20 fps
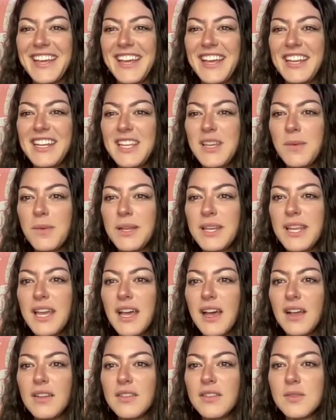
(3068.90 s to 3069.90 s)

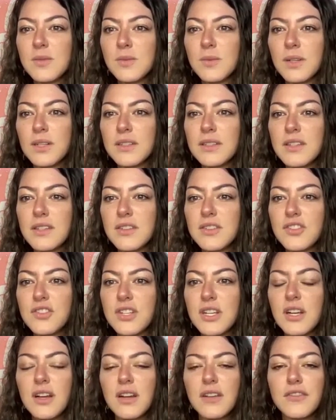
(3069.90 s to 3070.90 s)
Anybody else want to
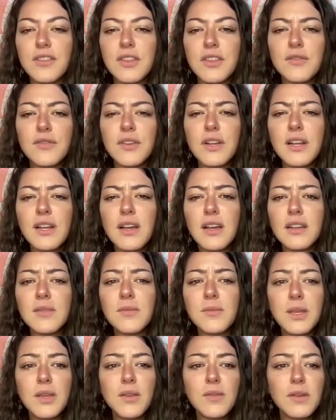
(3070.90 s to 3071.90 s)
share? Feel free to
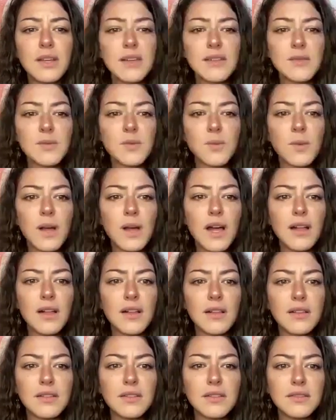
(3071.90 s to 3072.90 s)
unmute as
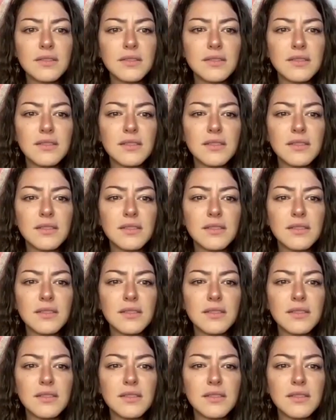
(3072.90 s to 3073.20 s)
well.